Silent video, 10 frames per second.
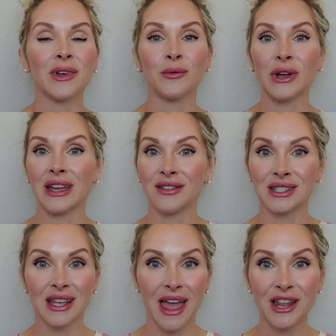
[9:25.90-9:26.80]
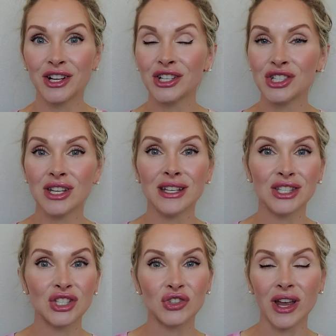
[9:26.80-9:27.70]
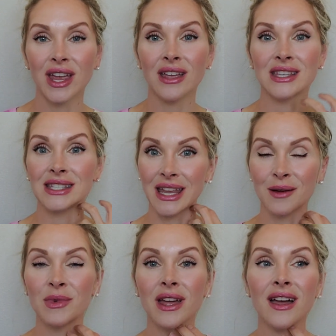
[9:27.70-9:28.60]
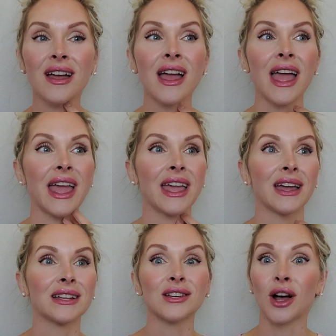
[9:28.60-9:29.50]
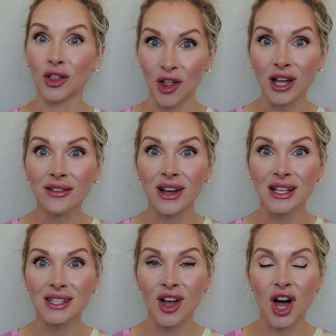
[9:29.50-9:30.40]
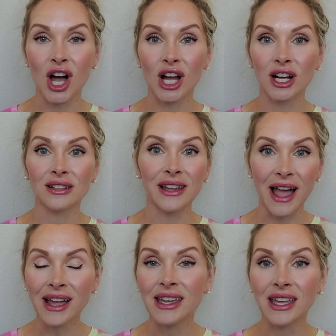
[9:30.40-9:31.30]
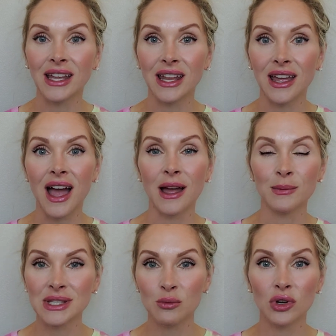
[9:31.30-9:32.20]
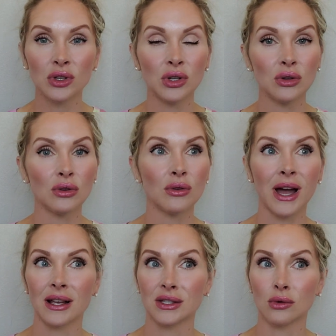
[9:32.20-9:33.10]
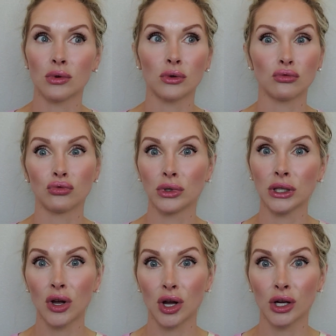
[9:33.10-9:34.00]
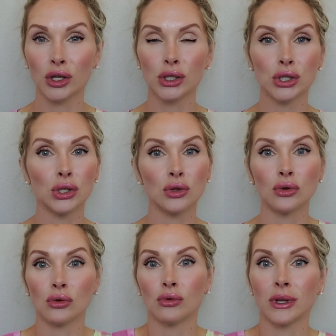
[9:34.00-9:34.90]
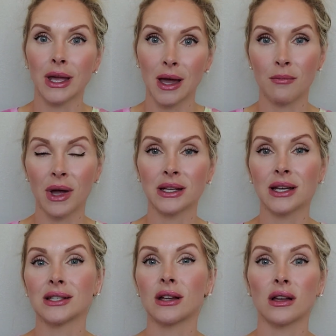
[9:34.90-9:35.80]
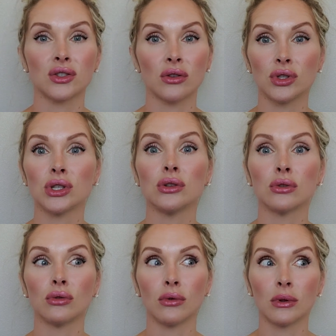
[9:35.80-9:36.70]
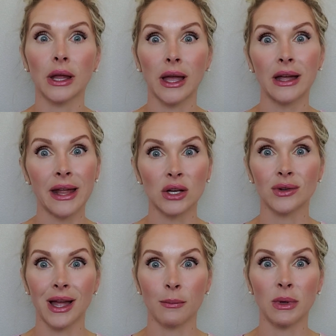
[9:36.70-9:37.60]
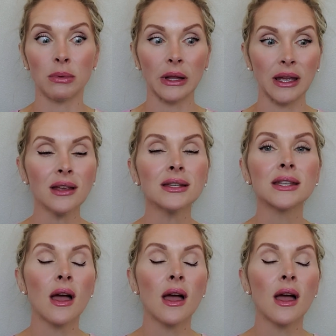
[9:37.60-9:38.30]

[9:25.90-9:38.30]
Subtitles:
It gives energy, strength, stamina, and a lot of us are lacking in it. I'm someone who has to work really hard to get my testosterone to an actual happy place.